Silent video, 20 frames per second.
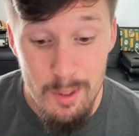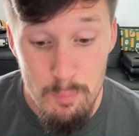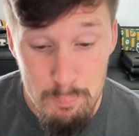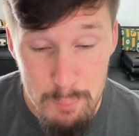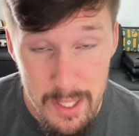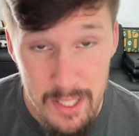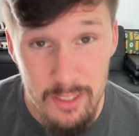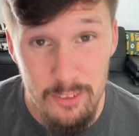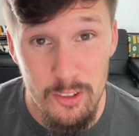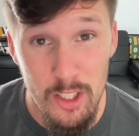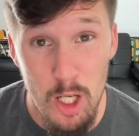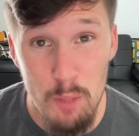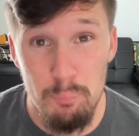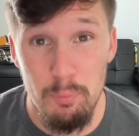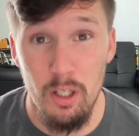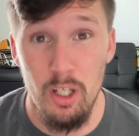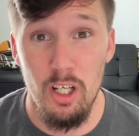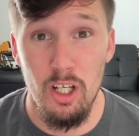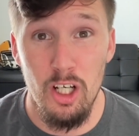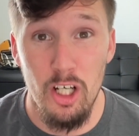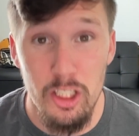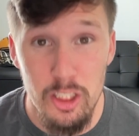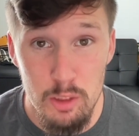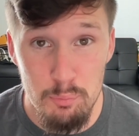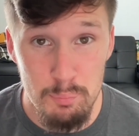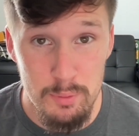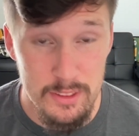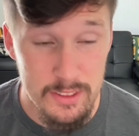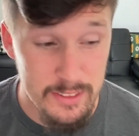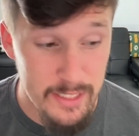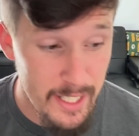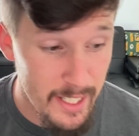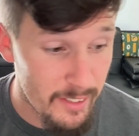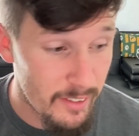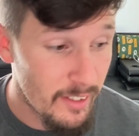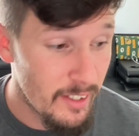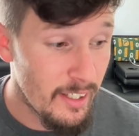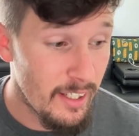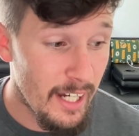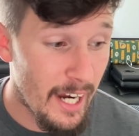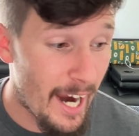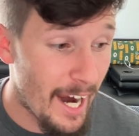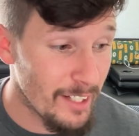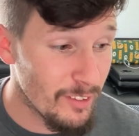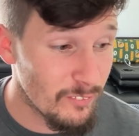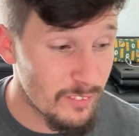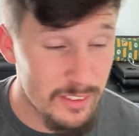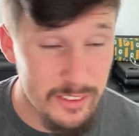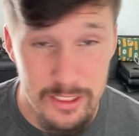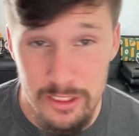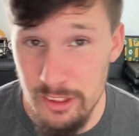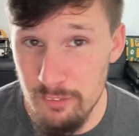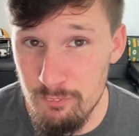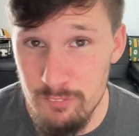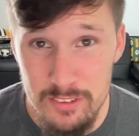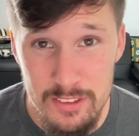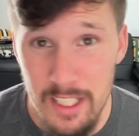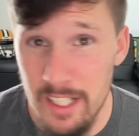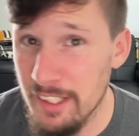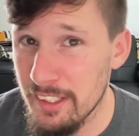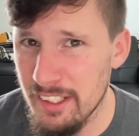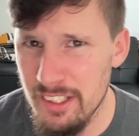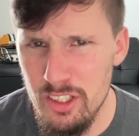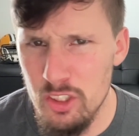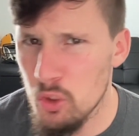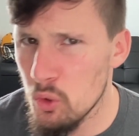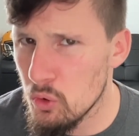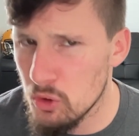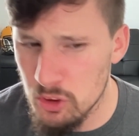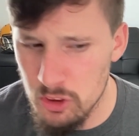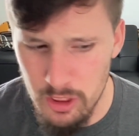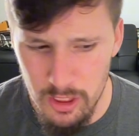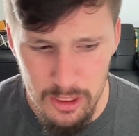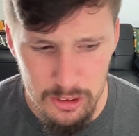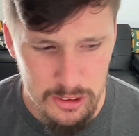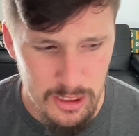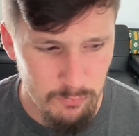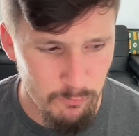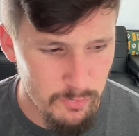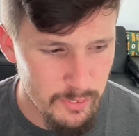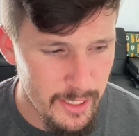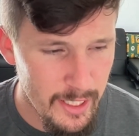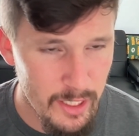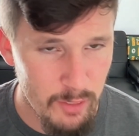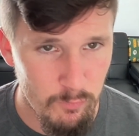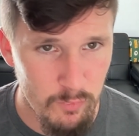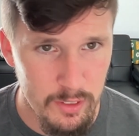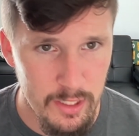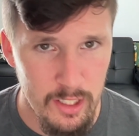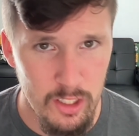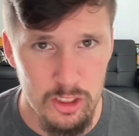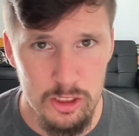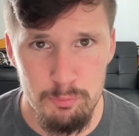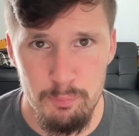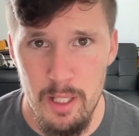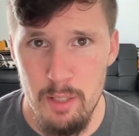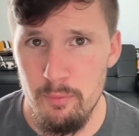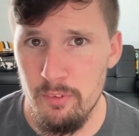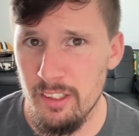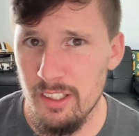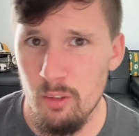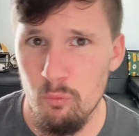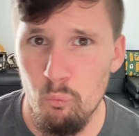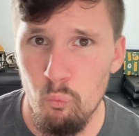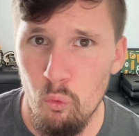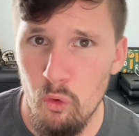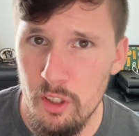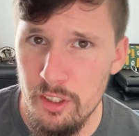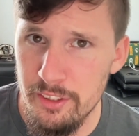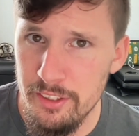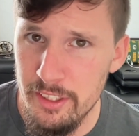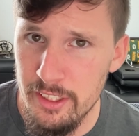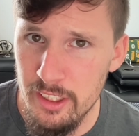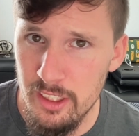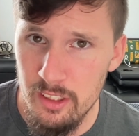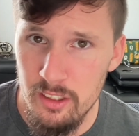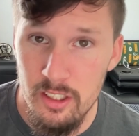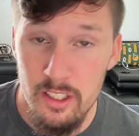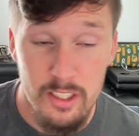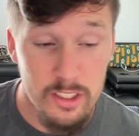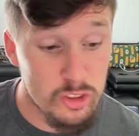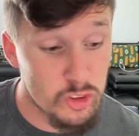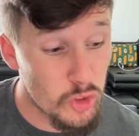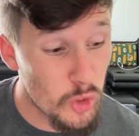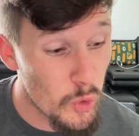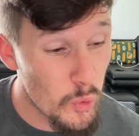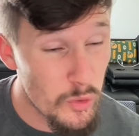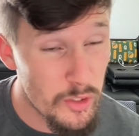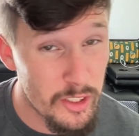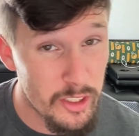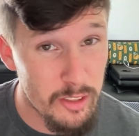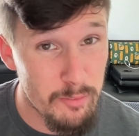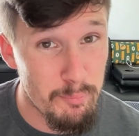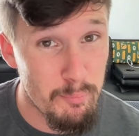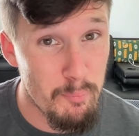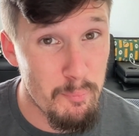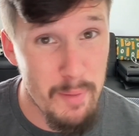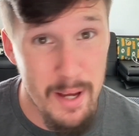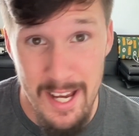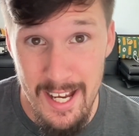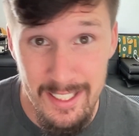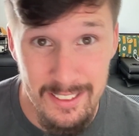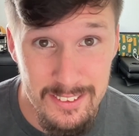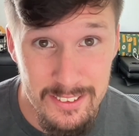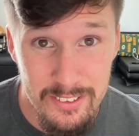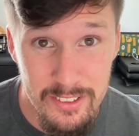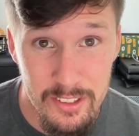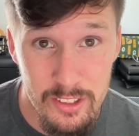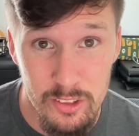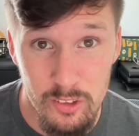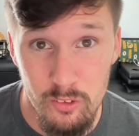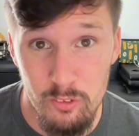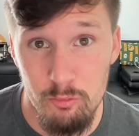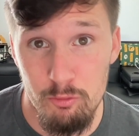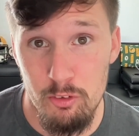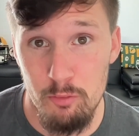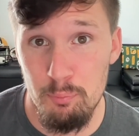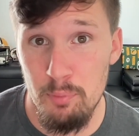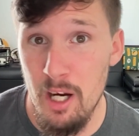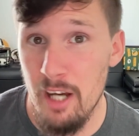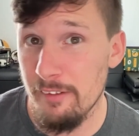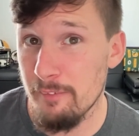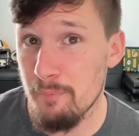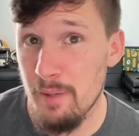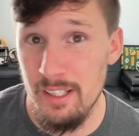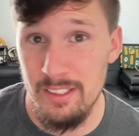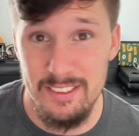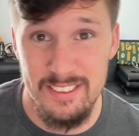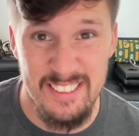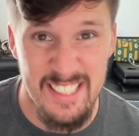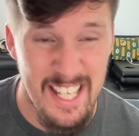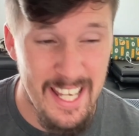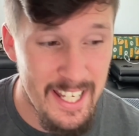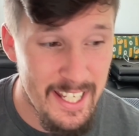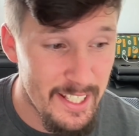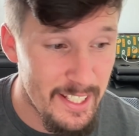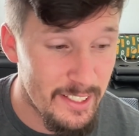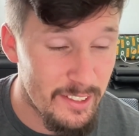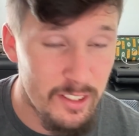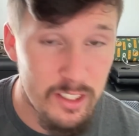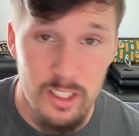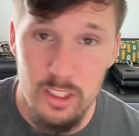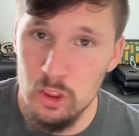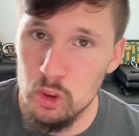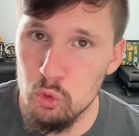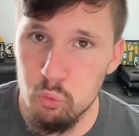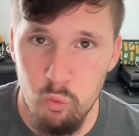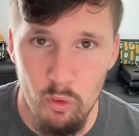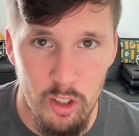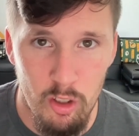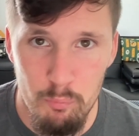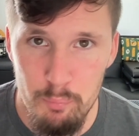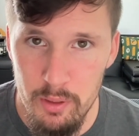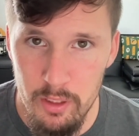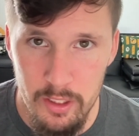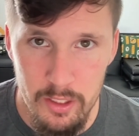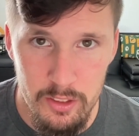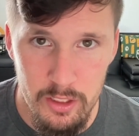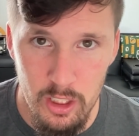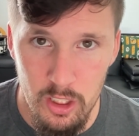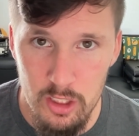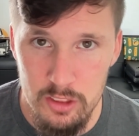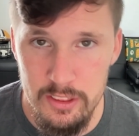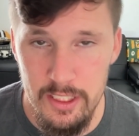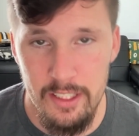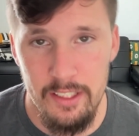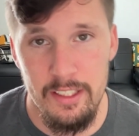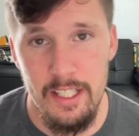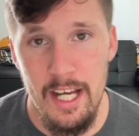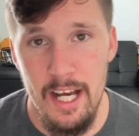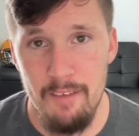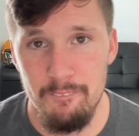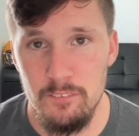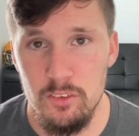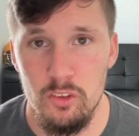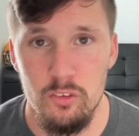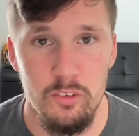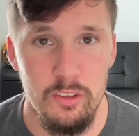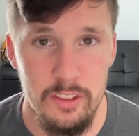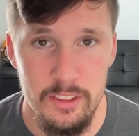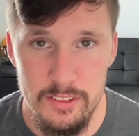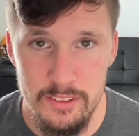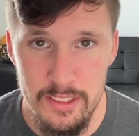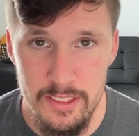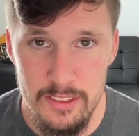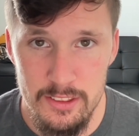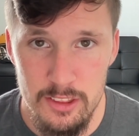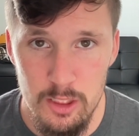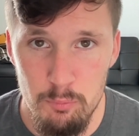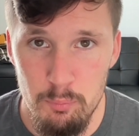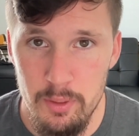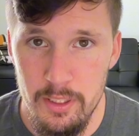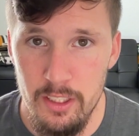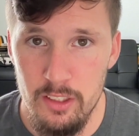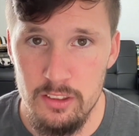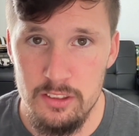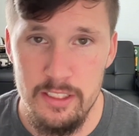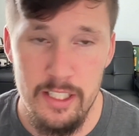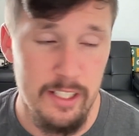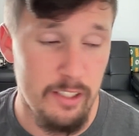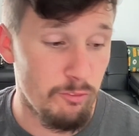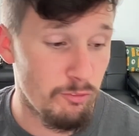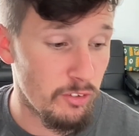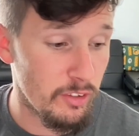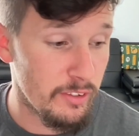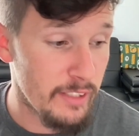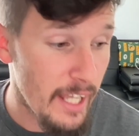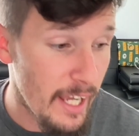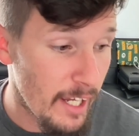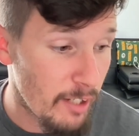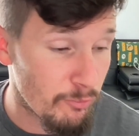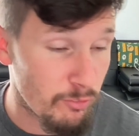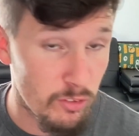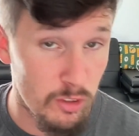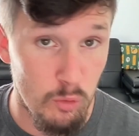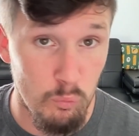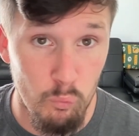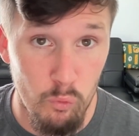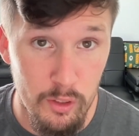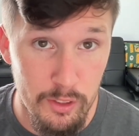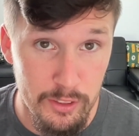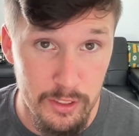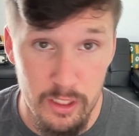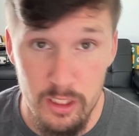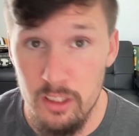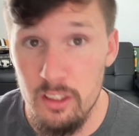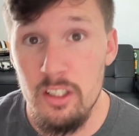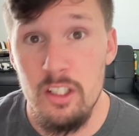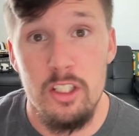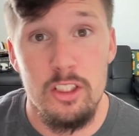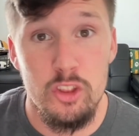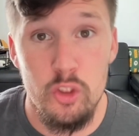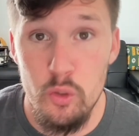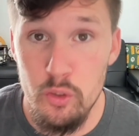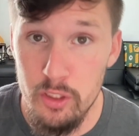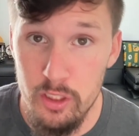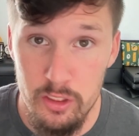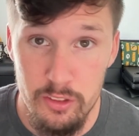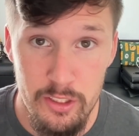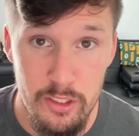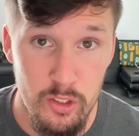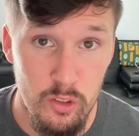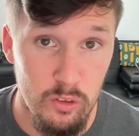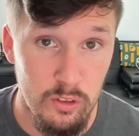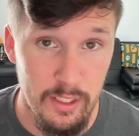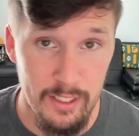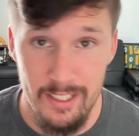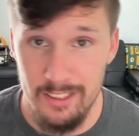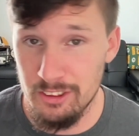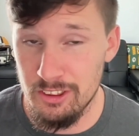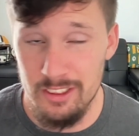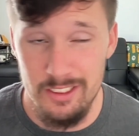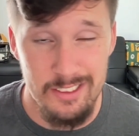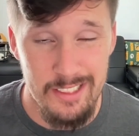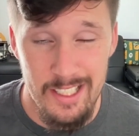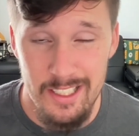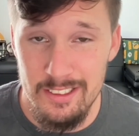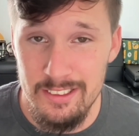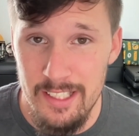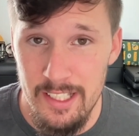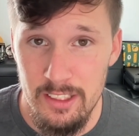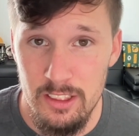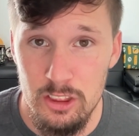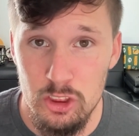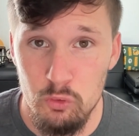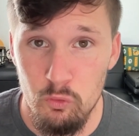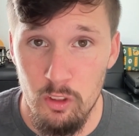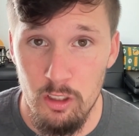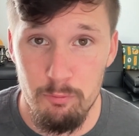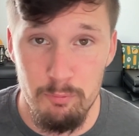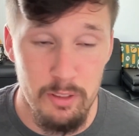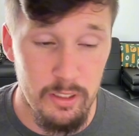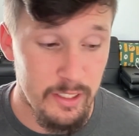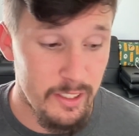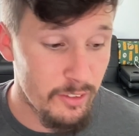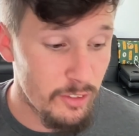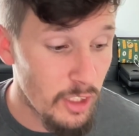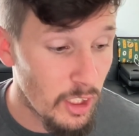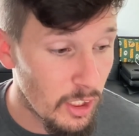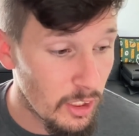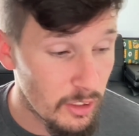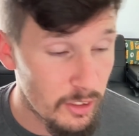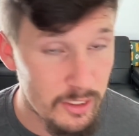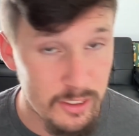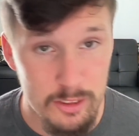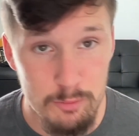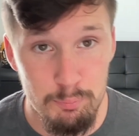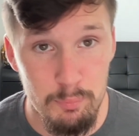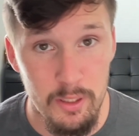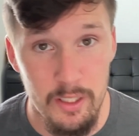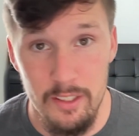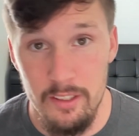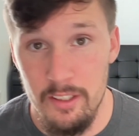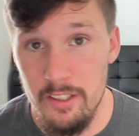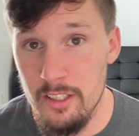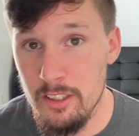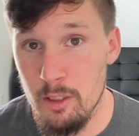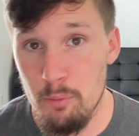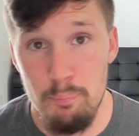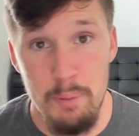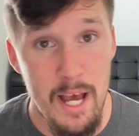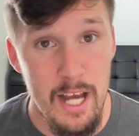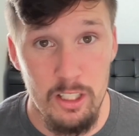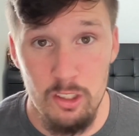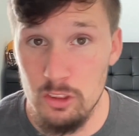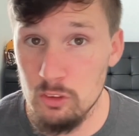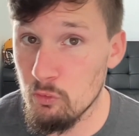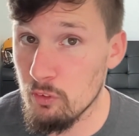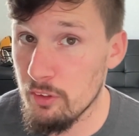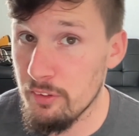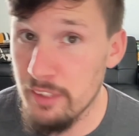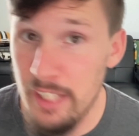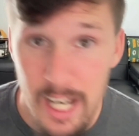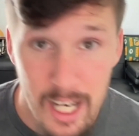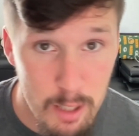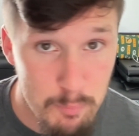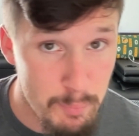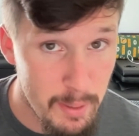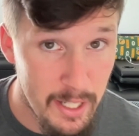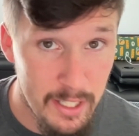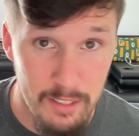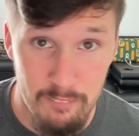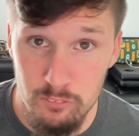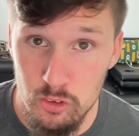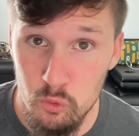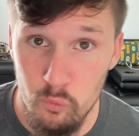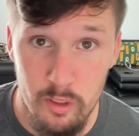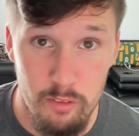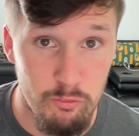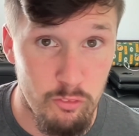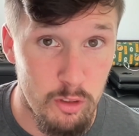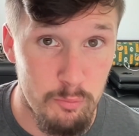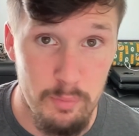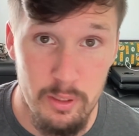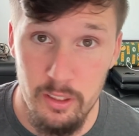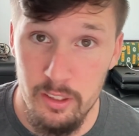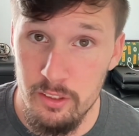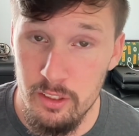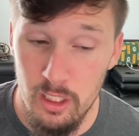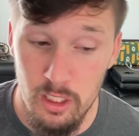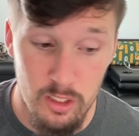picked up 100%. I don't see him signing a huge contract with anyone else. Maybe like a 1 year, 2 year max deal for probably about $10, $12 million. I can absolutely see somebody else signing for that for a 1 year, 2 year deal. Like I just said, $10 to $12 million. But the Packers were not paying him $24 million.